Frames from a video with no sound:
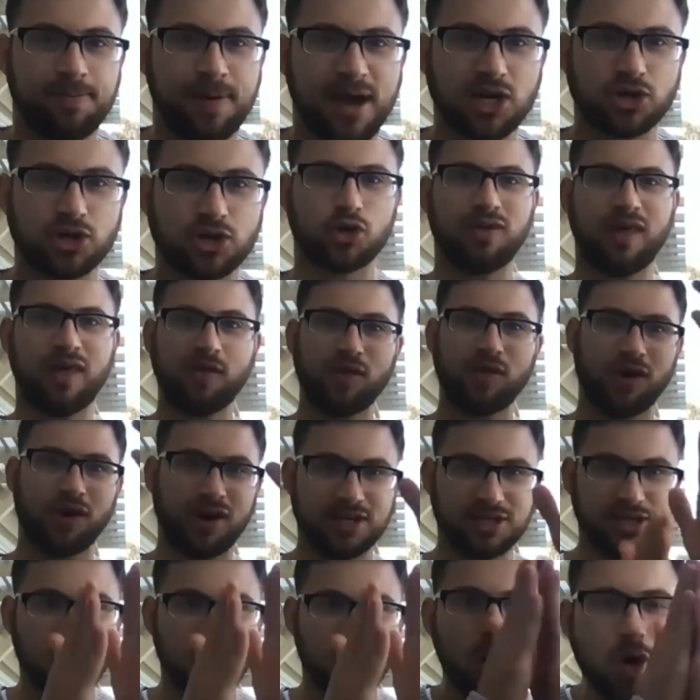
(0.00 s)
the picture that there
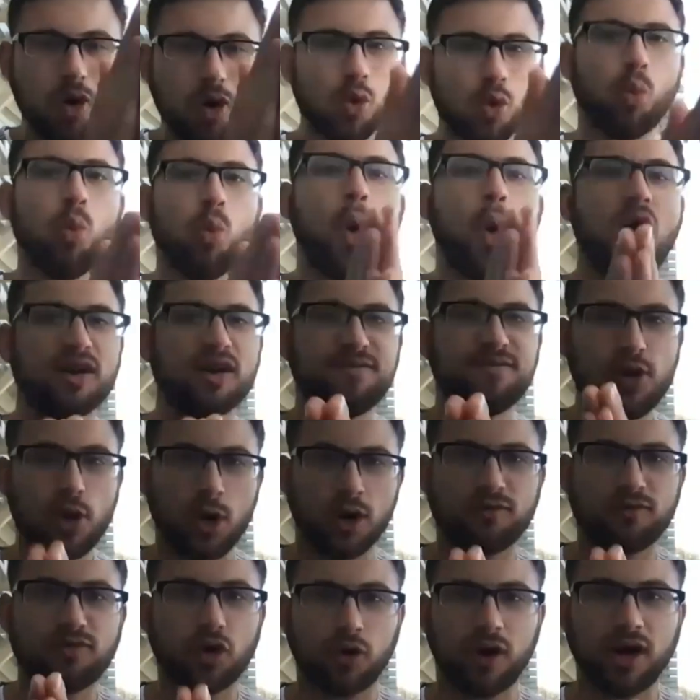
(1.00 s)
is one view
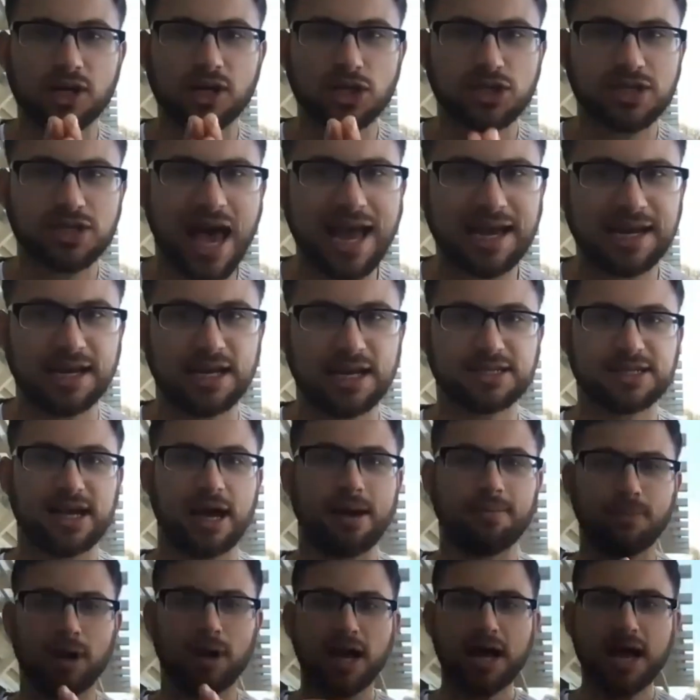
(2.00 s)
of religious
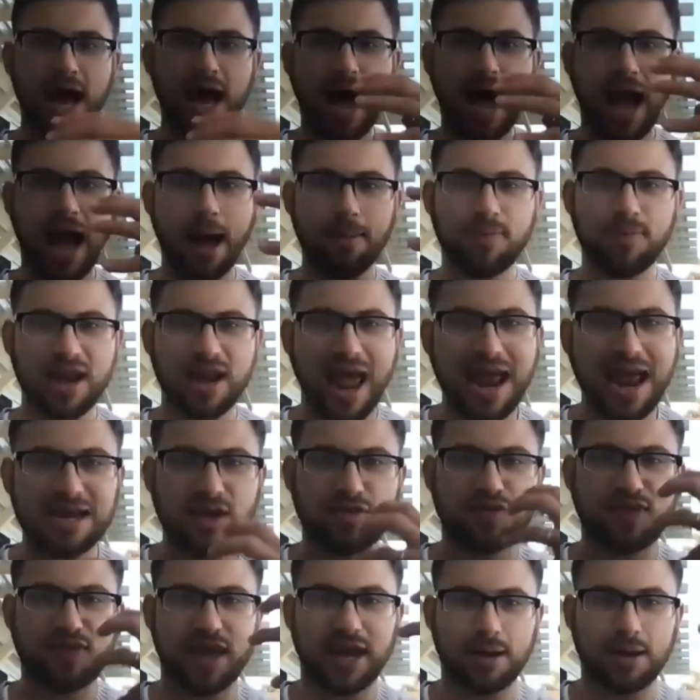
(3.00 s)
Zionism, but
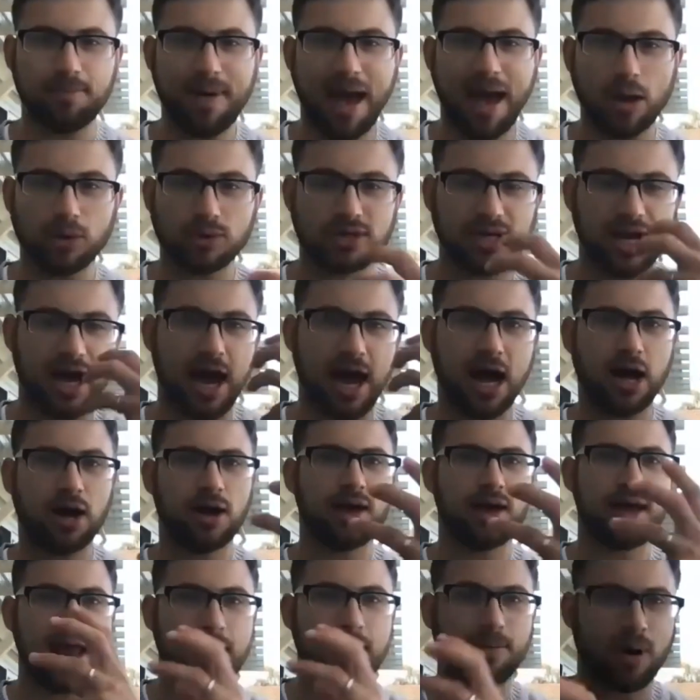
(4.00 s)
anything about
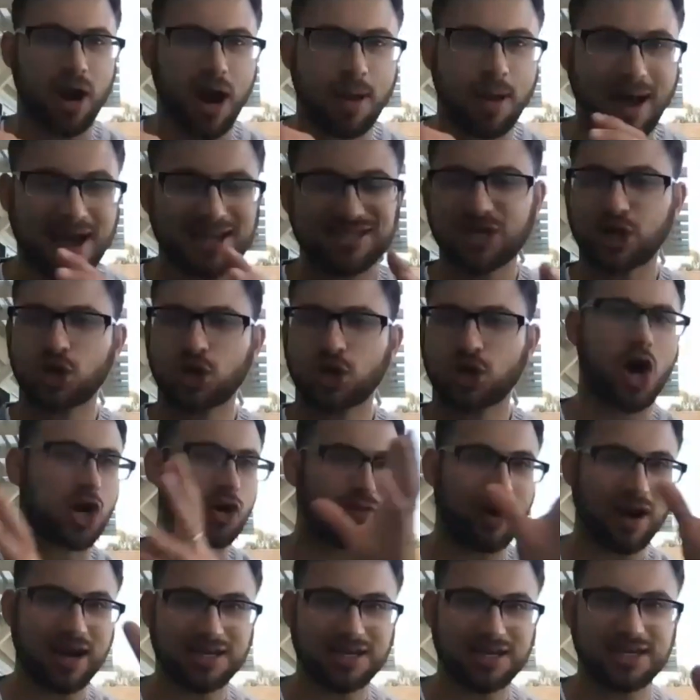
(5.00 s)
Abraham Isaac
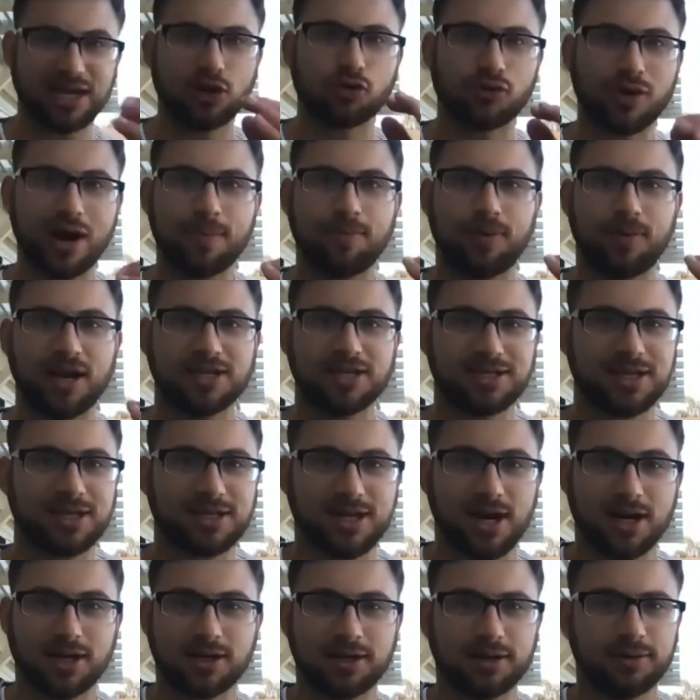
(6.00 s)
Cook, right, is a great place to
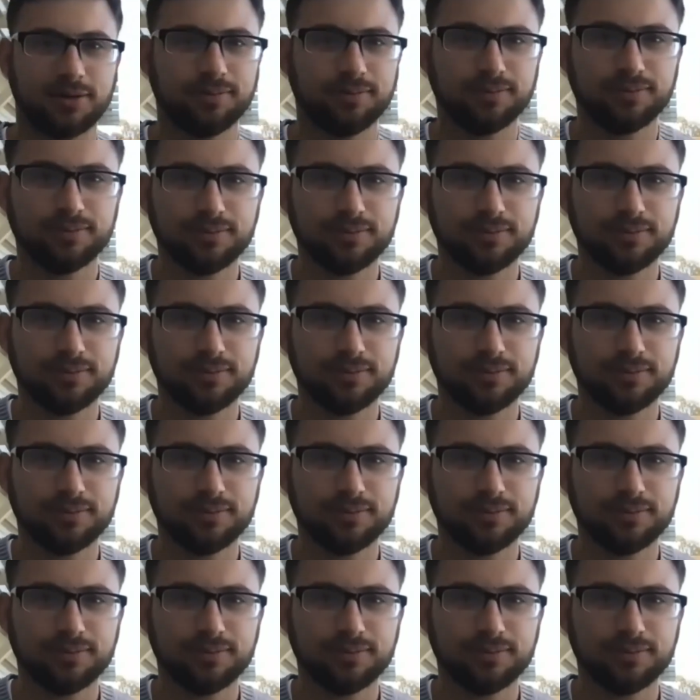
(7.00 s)
start.